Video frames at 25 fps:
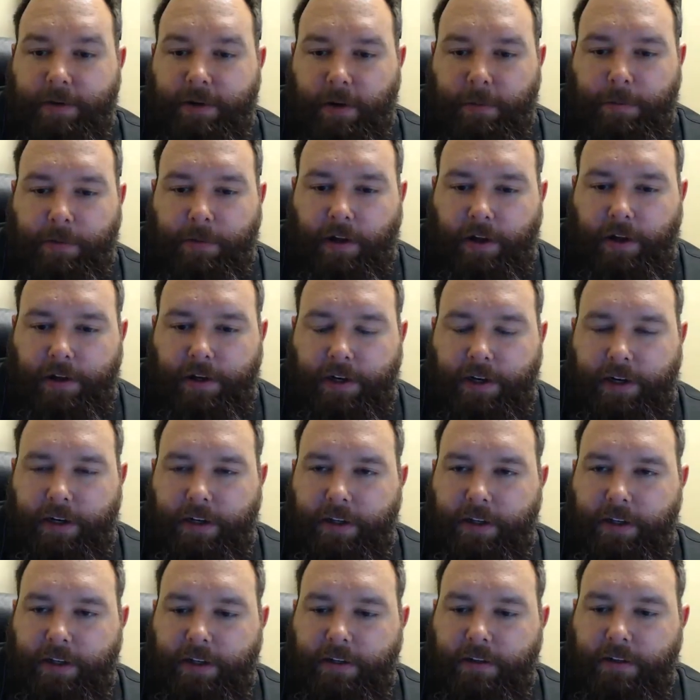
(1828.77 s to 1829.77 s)
her blonde hair
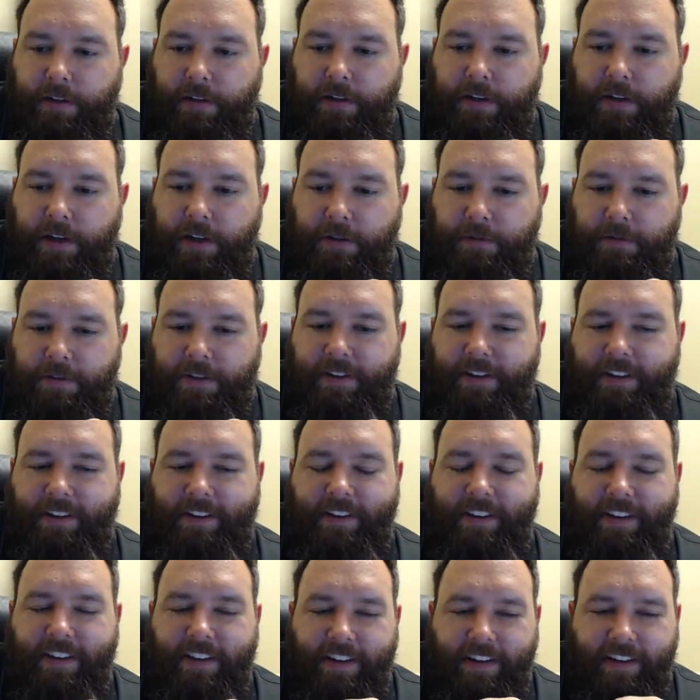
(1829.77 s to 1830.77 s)
that
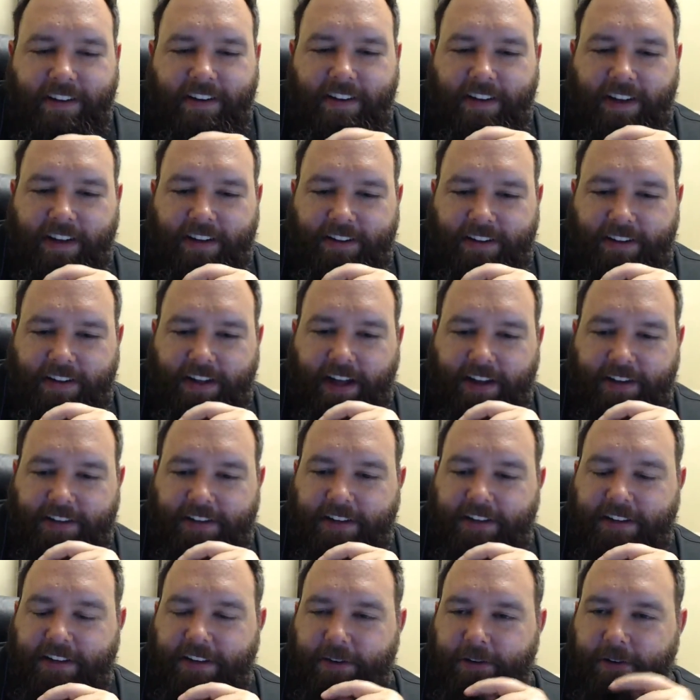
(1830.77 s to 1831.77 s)
I
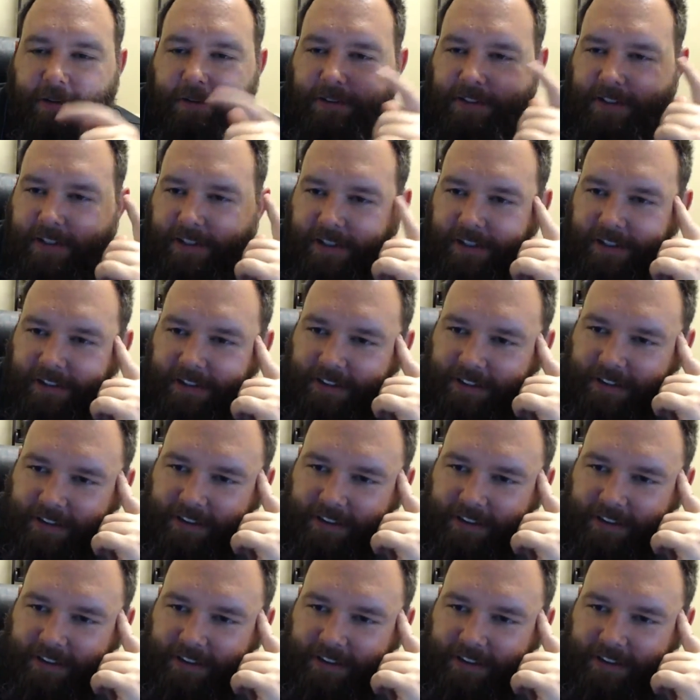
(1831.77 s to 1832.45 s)
didn't know it was her.